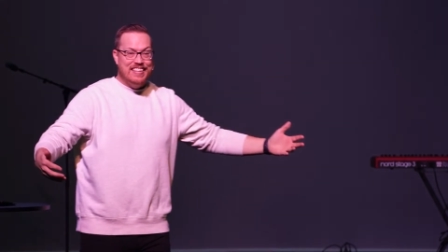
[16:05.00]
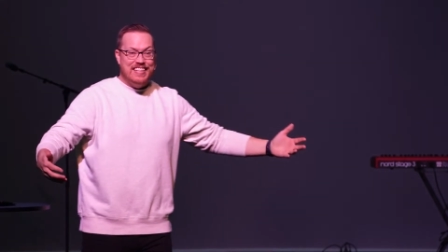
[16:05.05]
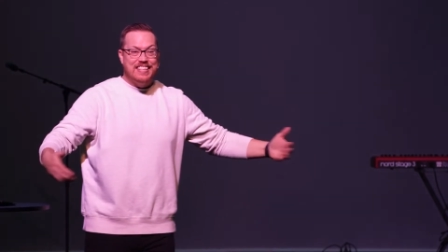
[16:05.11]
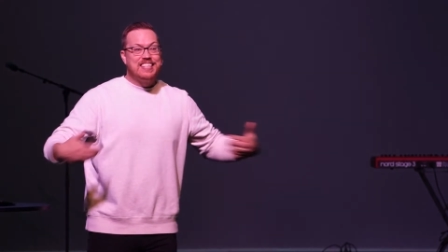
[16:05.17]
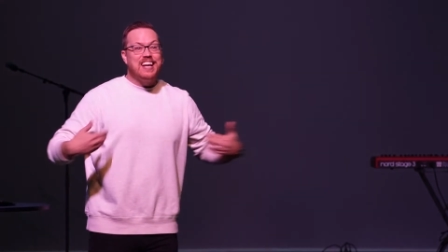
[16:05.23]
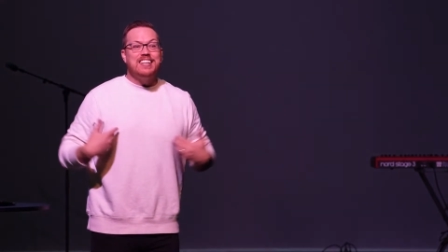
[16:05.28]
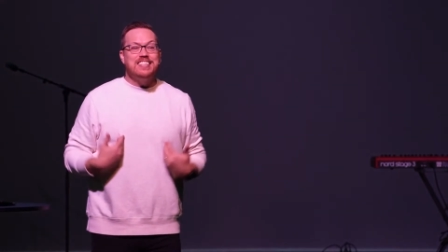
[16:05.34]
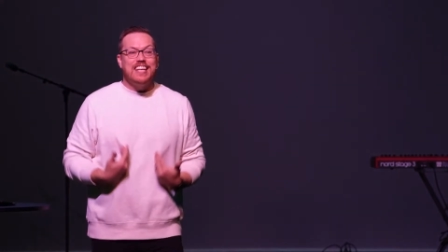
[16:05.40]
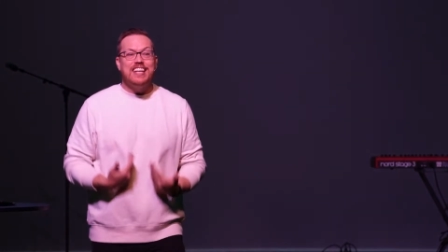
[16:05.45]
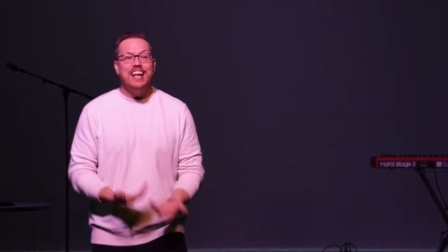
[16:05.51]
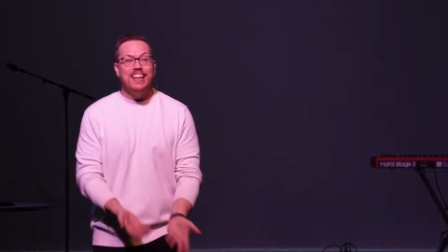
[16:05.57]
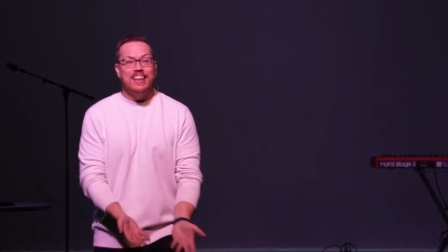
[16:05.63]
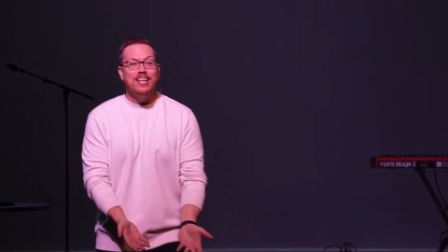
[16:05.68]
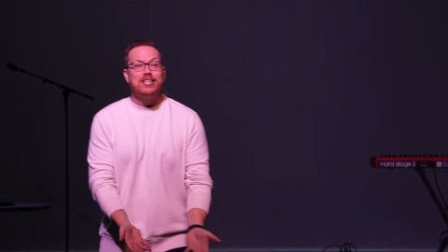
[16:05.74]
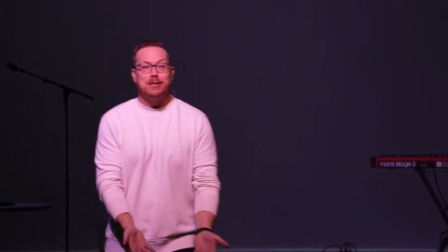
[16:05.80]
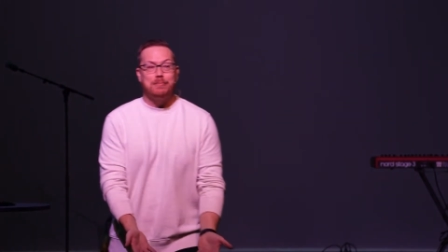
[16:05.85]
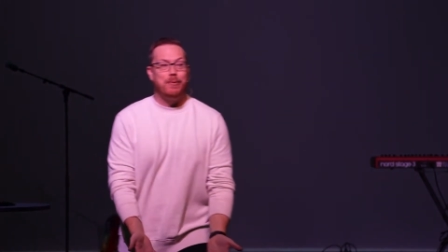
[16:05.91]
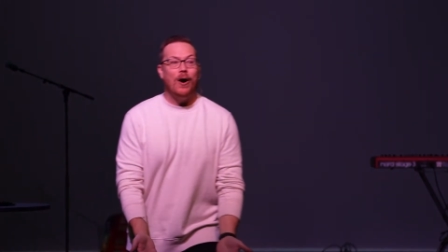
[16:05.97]
It does, he doesn't
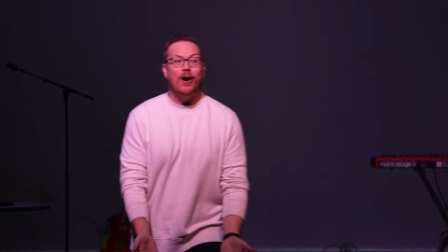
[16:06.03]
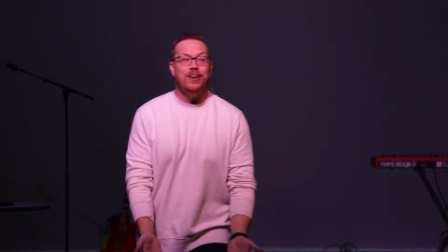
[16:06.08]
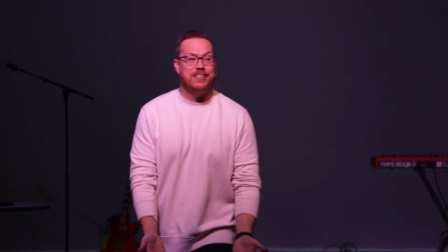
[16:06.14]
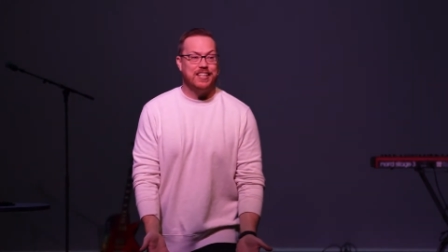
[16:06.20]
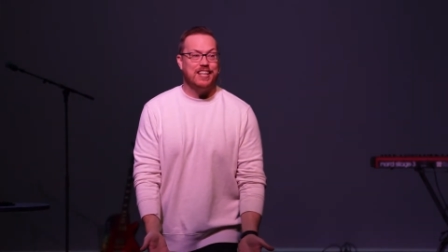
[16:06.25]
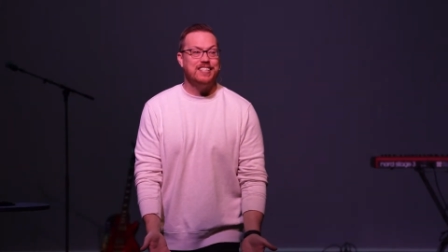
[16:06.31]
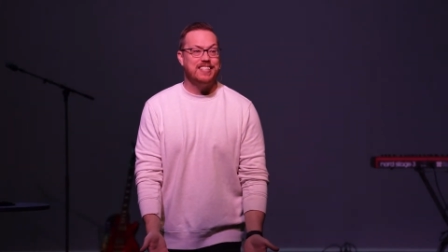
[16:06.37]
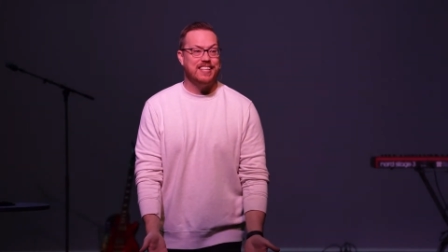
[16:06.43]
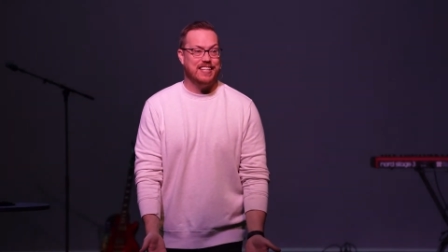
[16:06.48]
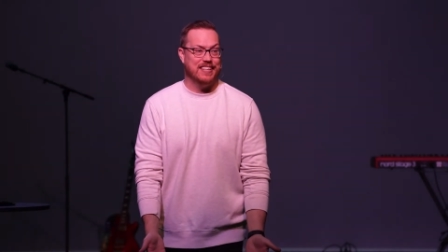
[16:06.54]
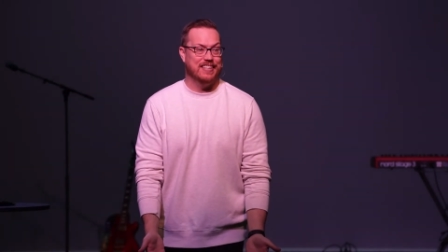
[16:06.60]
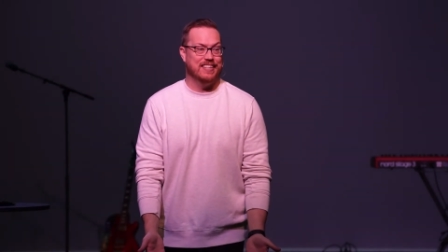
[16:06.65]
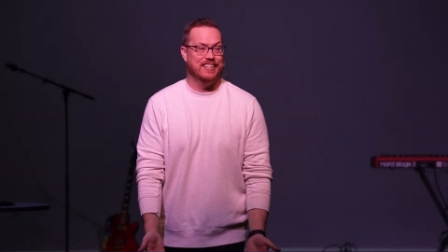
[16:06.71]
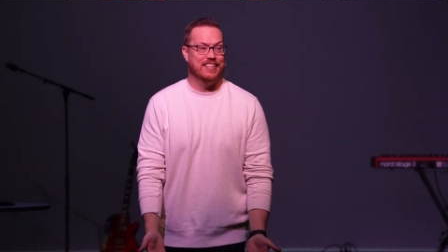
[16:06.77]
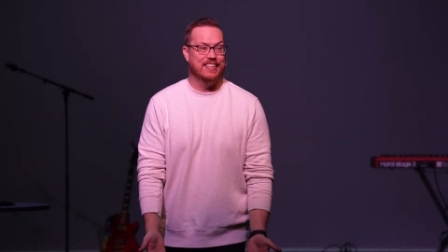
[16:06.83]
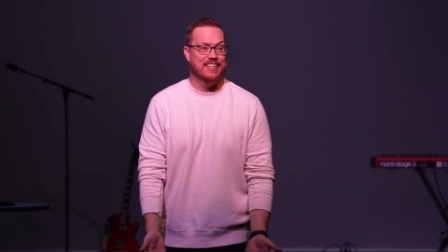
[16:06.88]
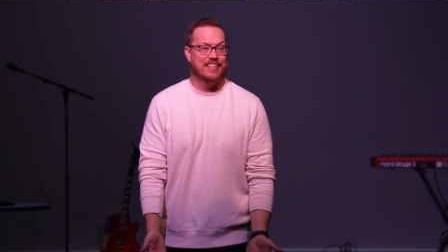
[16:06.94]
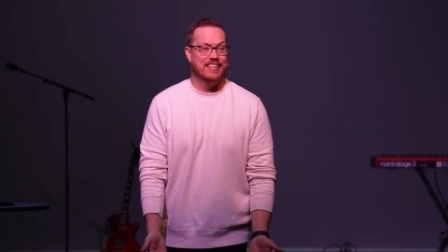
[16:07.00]
look the part, does he?
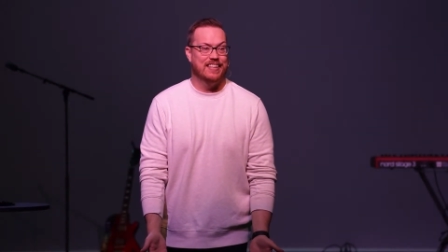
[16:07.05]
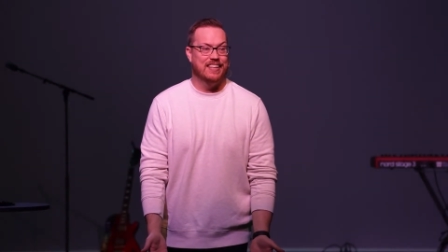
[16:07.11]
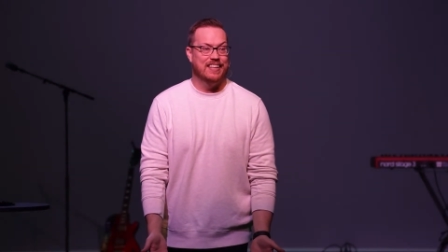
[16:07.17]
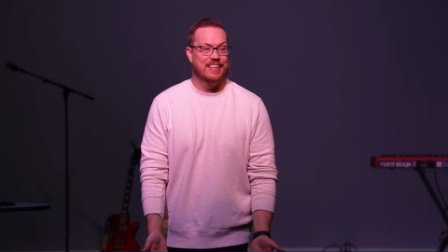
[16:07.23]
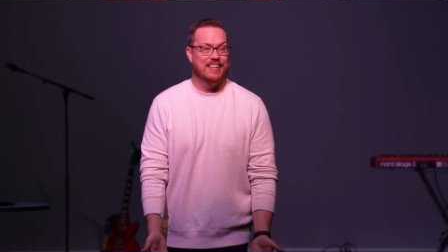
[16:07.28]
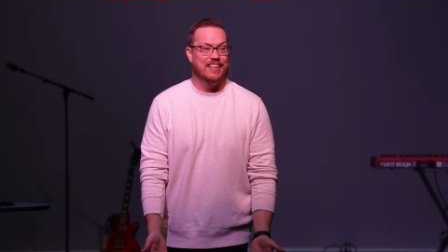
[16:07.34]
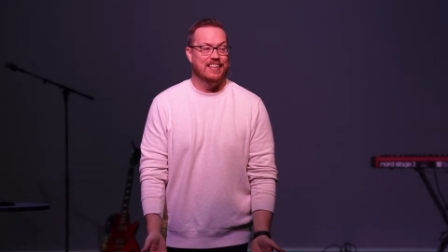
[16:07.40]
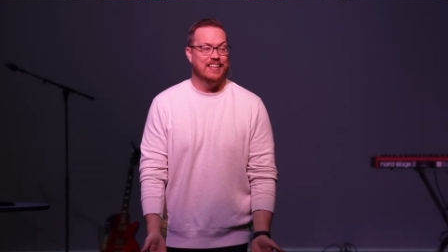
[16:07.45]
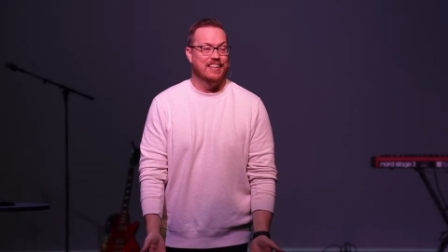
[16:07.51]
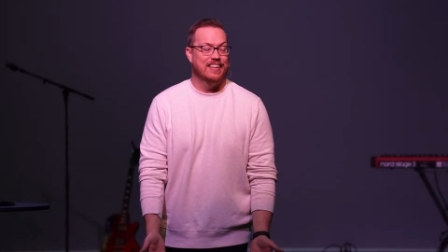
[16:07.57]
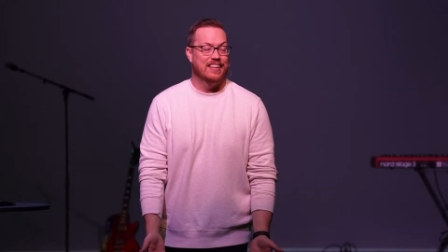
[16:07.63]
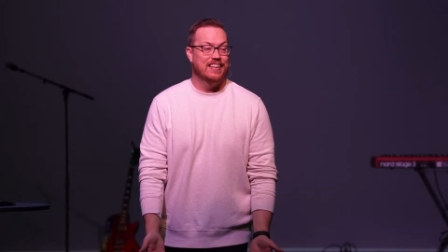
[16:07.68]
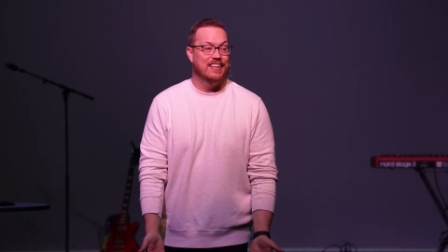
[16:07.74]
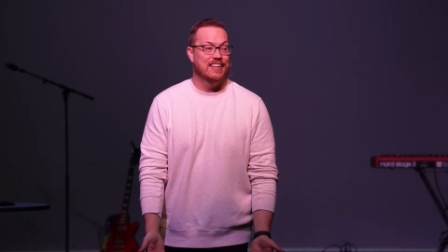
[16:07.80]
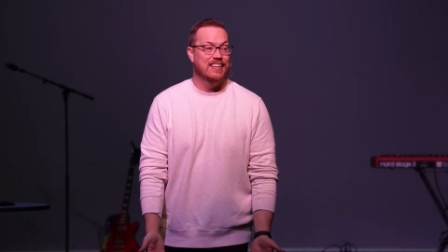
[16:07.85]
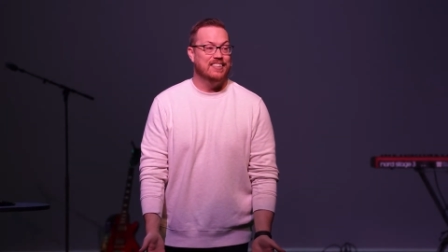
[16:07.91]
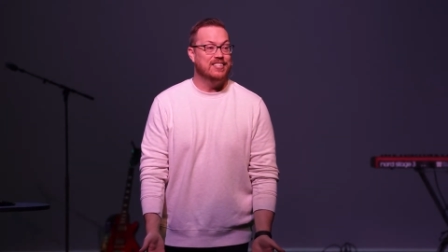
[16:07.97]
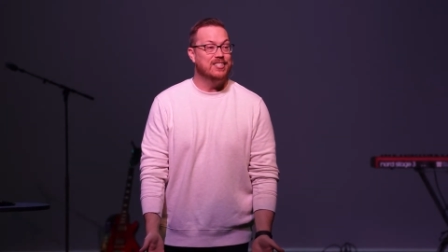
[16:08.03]

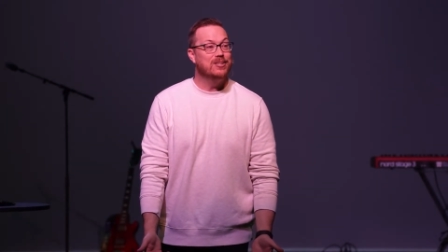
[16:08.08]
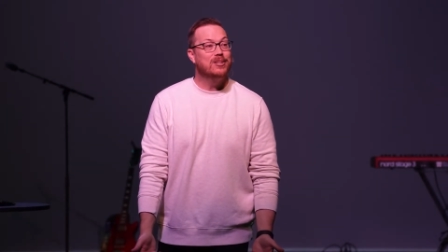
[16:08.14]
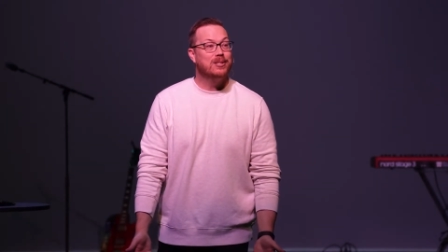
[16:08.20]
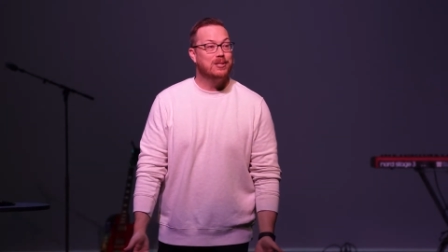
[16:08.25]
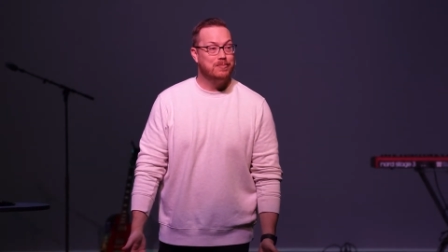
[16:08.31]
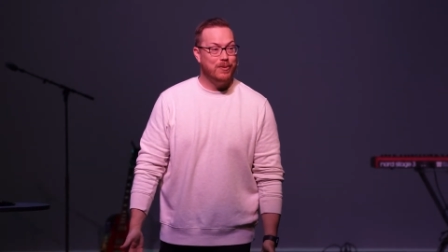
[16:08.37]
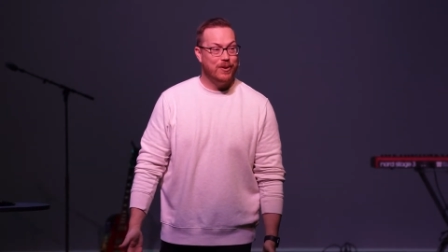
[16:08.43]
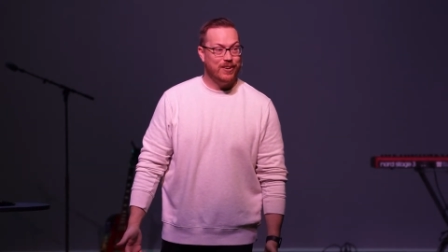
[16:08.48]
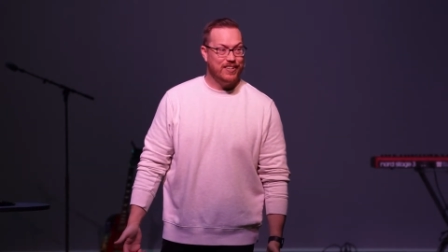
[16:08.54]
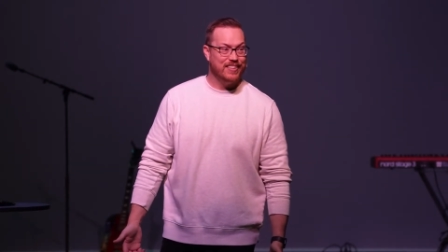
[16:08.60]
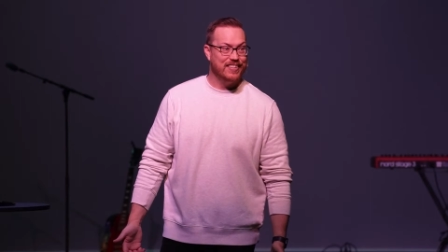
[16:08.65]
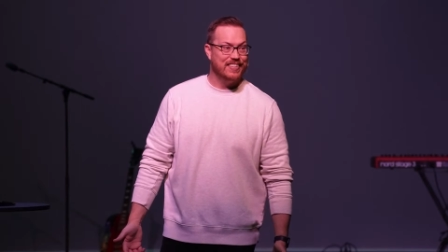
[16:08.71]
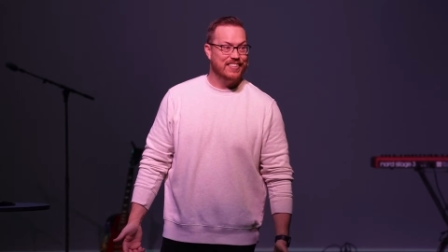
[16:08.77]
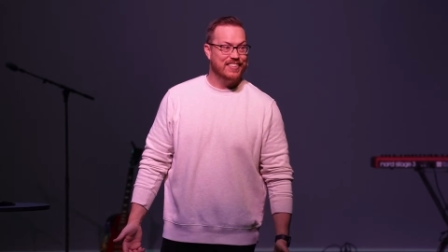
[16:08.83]
Do you look the part?